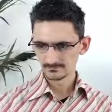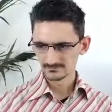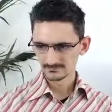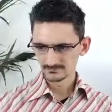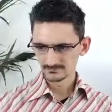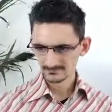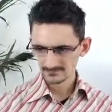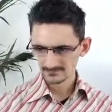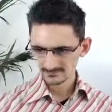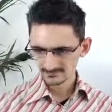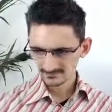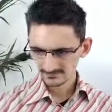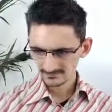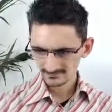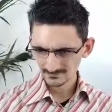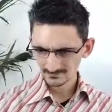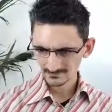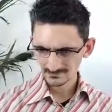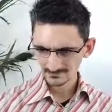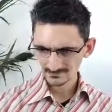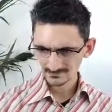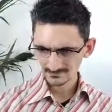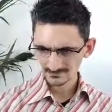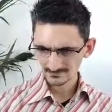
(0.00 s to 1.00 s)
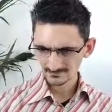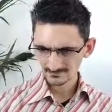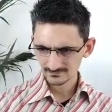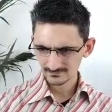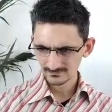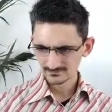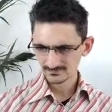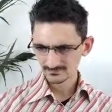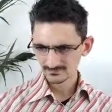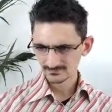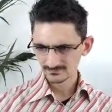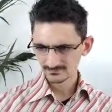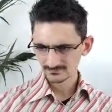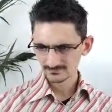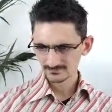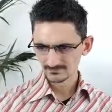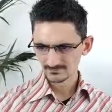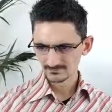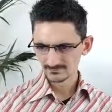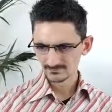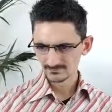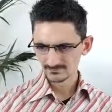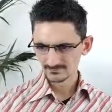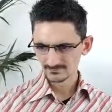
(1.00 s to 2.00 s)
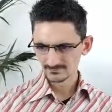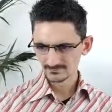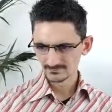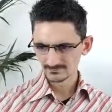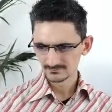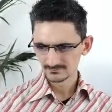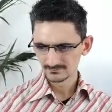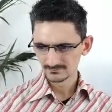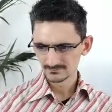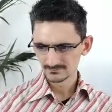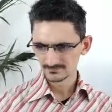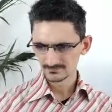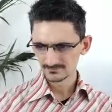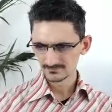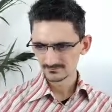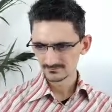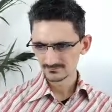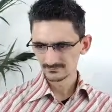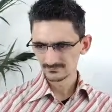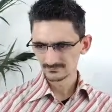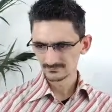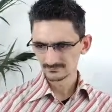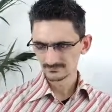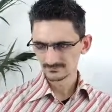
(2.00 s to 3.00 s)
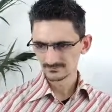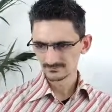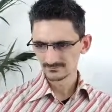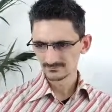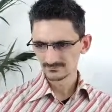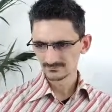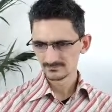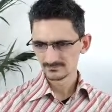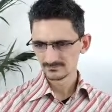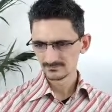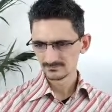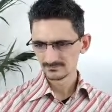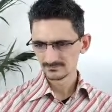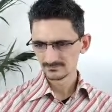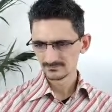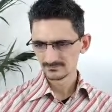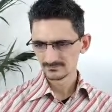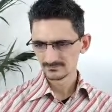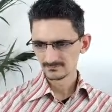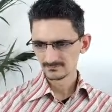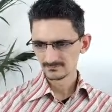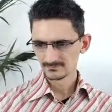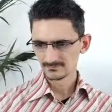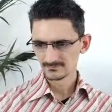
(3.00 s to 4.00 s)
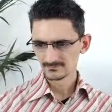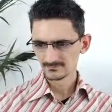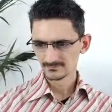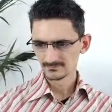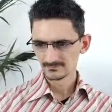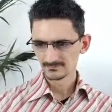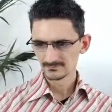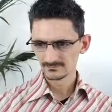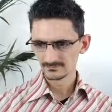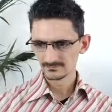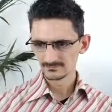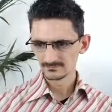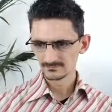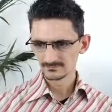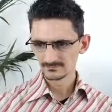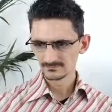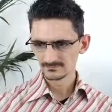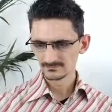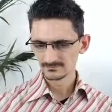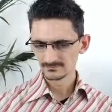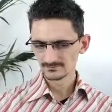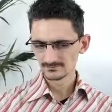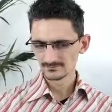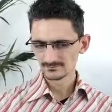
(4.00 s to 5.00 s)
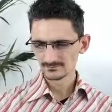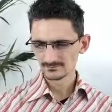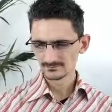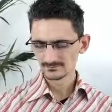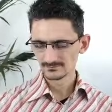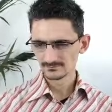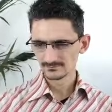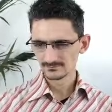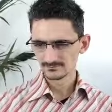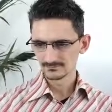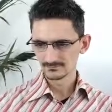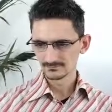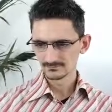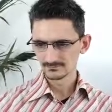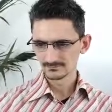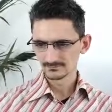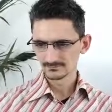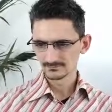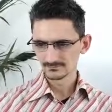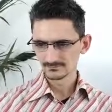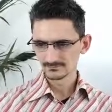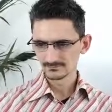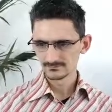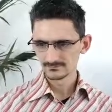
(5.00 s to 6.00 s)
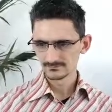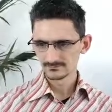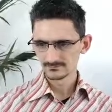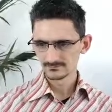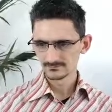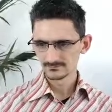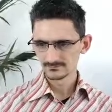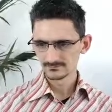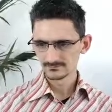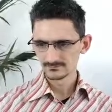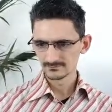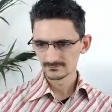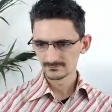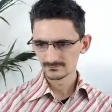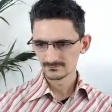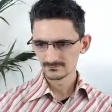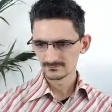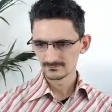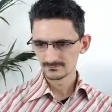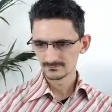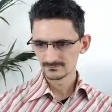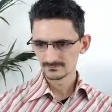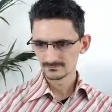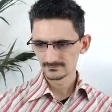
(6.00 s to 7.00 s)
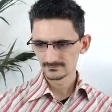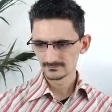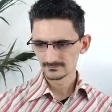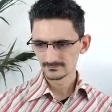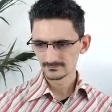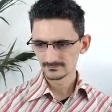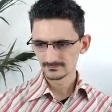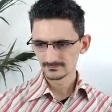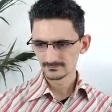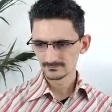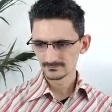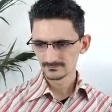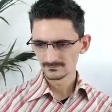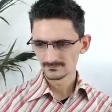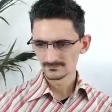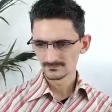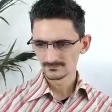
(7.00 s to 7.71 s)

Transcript: [no speech]